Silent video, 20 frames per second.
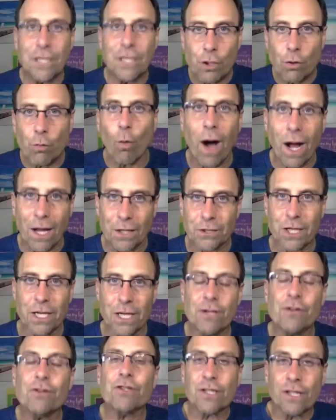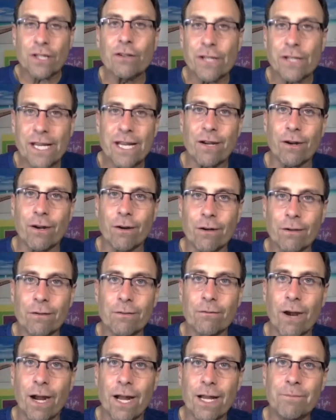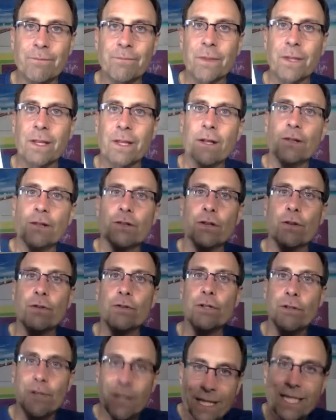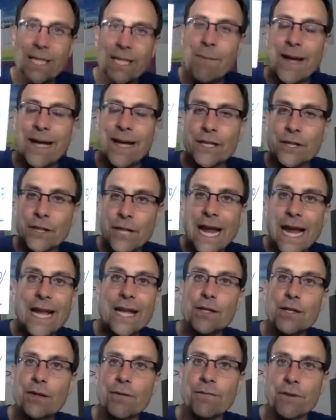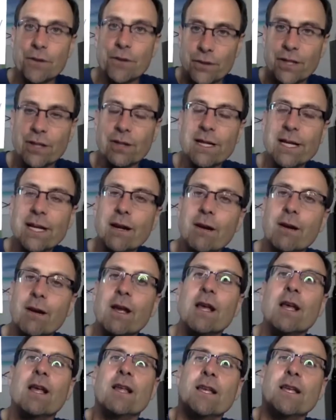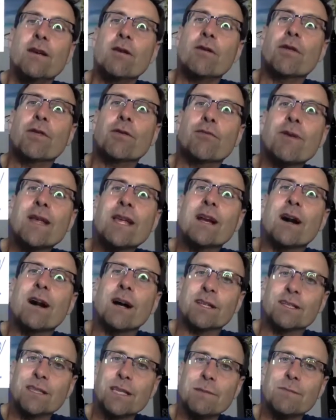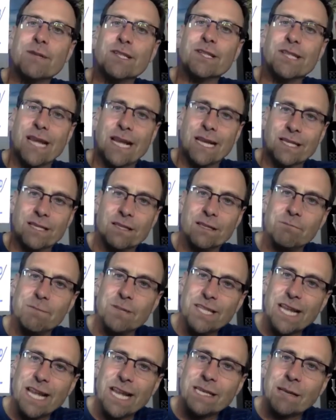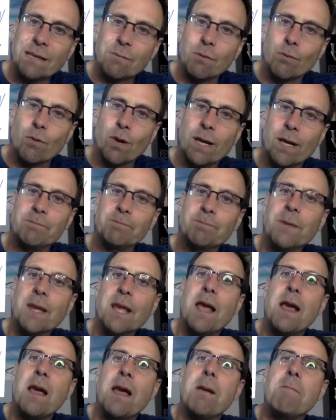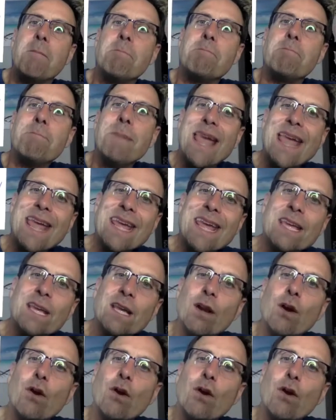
you're watching? You're still here, right? So you need to make a change if you're still here. Here are 3 costly mistakes. Mistake number 1, make